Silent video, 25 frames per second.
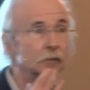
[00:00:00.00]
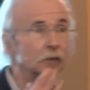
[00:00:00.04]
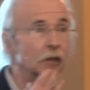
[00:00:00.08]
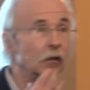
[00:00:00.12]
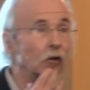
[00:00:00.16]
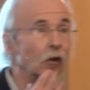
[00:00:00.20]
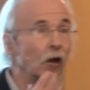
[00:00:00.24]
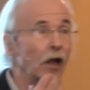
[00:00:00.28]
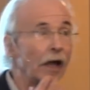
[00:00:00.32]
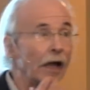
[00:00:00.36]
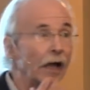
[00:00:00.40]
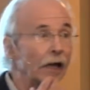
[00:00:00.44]
and
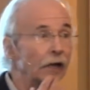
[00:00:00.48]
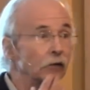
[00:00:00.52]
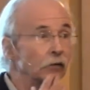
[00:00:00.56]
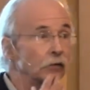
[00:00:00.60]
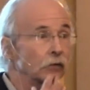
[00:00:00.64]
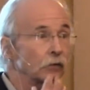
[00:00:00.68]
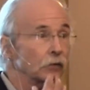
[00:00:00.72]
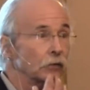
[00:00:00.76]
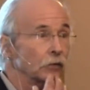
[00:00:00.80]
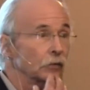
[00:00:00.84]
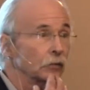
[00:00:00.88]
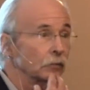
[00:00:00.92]

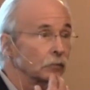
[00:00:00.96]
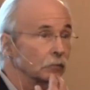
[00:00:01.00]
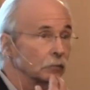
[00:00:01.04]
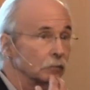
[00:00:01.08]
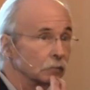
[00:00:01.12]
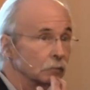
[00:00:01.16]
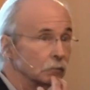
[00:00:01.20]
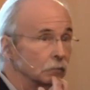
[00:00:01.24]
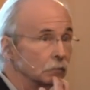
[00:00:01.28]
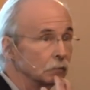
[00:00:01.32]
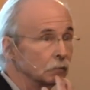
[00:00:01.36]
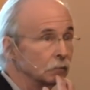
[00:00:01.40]
lashed.
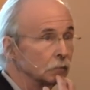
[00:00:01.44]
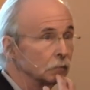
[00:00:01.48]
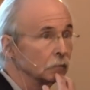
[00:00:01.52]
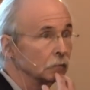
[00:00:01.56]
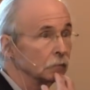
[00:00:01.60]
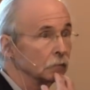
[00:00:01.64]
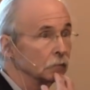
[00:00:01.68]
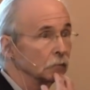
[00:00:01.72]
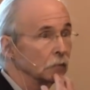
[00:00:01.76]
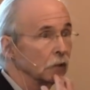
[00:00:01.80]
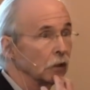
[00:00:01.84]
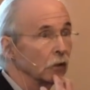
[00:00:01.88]

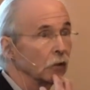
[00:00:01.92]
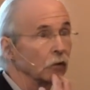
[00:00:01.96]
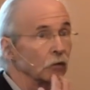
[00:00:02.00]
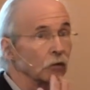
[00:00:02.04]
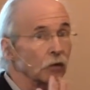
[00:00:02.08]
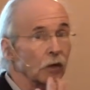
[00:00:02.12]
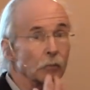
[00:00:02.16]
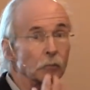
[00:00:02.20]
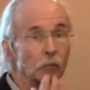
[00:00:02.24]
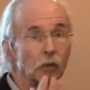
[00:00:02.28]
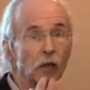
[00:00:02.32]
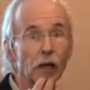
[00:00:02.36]

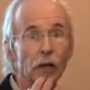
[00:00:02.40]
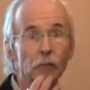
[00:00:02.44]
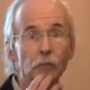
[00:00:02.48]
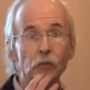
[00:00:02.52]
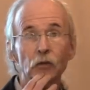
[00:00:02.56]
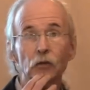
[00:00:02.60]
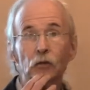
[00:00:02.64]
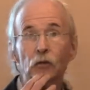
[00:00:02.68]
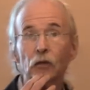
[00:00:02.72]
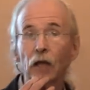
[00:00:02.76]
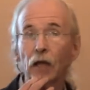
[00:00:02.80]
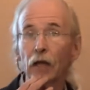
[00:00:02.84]
Sometimes
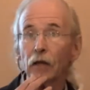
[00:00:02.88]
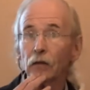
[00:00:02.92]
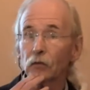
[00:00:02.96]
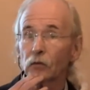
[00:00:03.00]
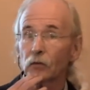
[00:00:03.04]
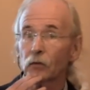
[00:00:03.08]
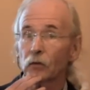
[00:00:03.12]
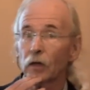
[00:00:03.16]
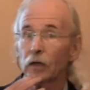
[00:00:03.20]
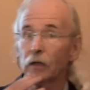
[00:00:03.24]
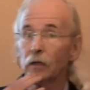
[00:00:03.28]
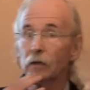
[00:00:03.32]
he's
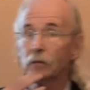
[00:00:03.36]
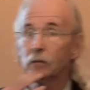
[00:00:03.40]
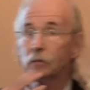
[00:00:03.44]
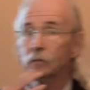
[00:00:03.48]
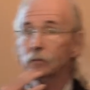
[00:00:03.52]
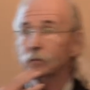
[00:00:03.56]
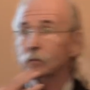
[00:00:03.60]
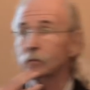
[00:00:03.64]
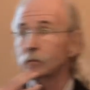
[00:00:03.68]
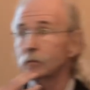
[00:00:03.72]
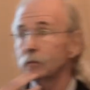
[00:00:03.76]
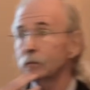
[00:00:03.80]
castrated.
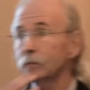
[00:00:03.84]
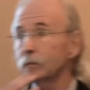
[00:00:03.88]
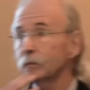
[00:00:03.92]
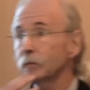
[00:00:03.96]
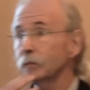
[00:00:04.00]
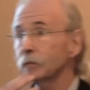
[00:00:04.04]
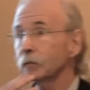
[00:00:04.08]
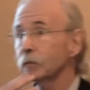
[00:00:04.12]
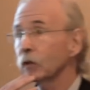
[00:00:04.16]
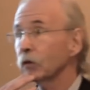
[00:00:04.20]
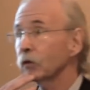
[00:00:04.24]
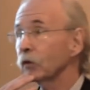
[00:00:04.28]

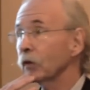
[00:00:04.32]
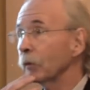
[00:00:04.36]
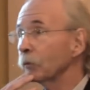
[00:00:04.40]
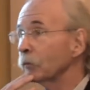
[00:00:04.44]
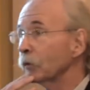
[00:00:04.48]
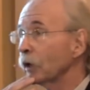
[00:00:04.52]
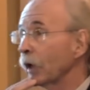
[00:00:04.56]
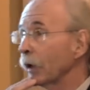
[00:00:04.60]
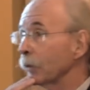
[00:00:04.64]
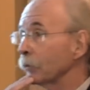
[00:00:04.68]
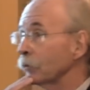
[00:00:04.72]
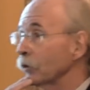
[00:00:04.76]

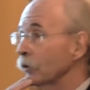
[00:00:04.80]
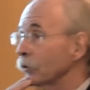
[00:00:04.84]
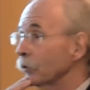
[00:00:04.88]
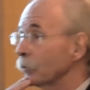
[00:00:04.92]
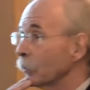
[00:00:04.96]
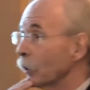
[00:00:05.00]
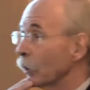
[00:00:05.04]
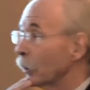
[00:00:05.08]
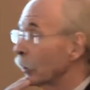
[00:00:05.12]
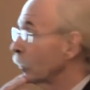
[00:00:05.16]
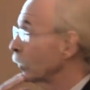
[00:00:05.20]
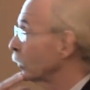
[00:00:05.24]
Sometimes he's
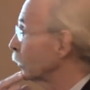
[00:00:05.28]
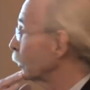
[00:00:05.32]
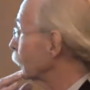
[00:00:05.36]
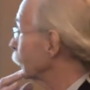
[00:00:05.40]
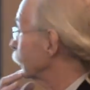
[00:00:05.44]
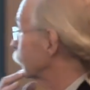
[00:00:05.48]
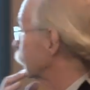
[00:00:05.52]
murdered.